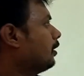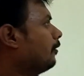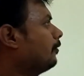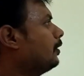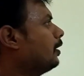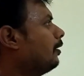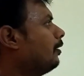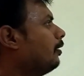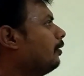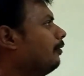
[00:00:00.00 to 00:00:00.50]
of
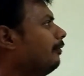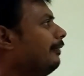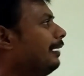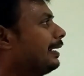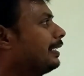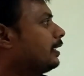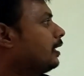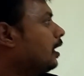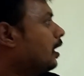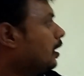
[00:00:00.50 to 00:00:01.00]
the
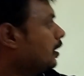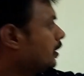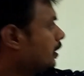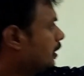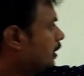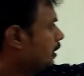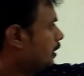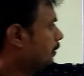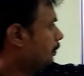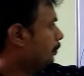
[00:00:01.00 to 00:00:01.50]

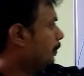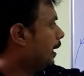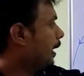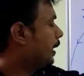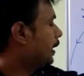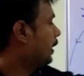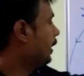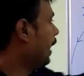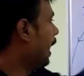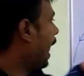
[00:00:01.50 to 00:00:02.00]
vectors make